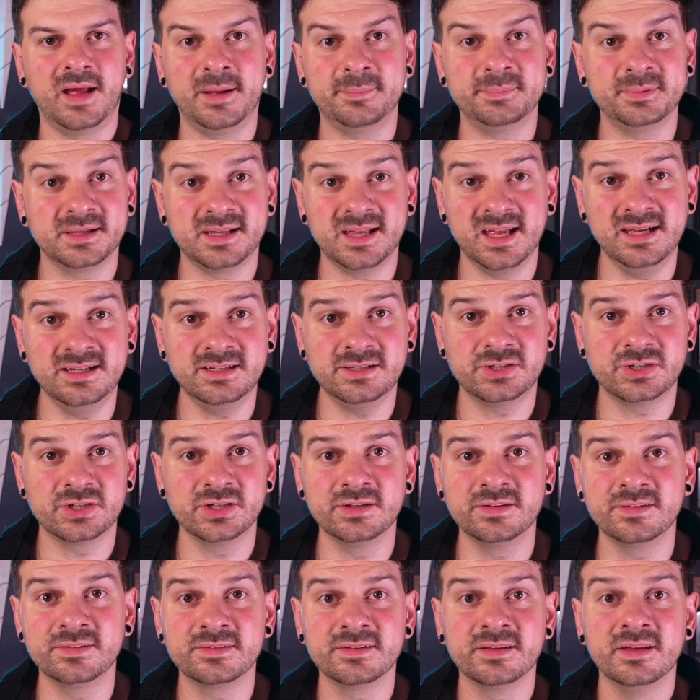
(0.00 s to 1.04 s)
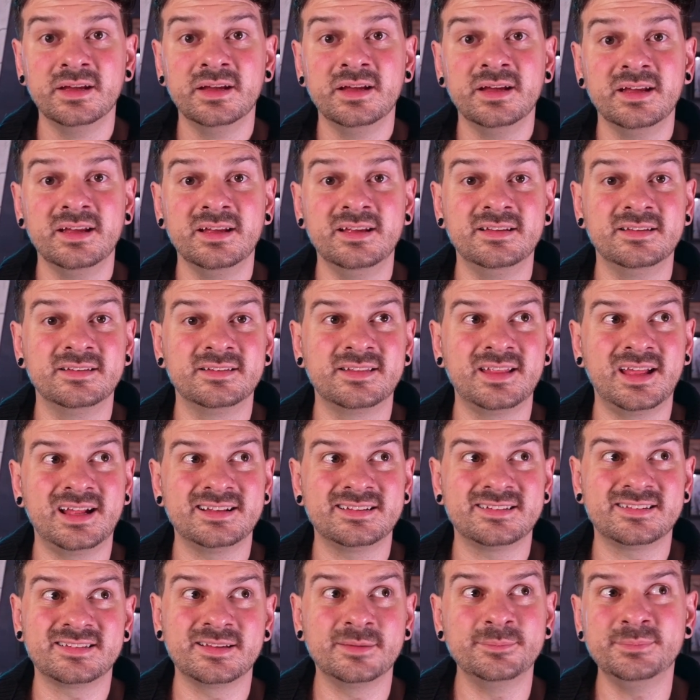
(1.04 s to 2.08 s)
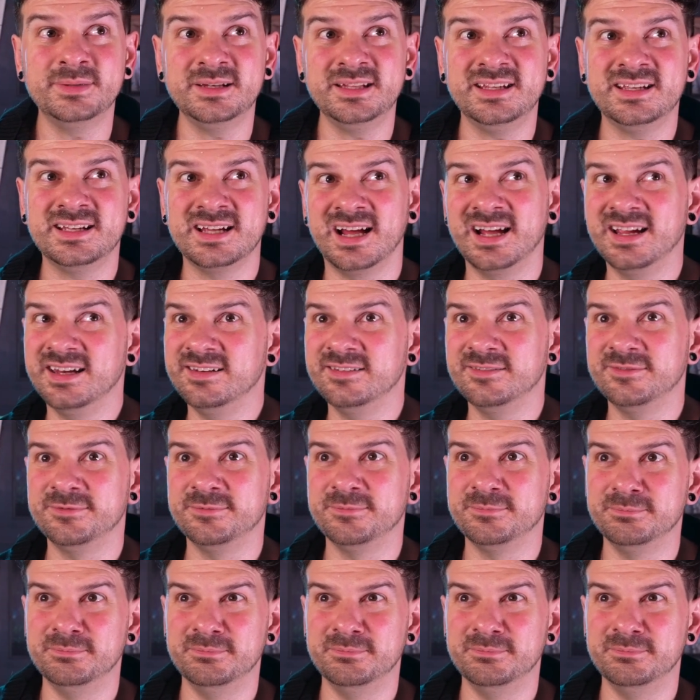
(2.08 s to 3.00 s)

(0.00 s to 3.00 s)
applications is that somebody kind of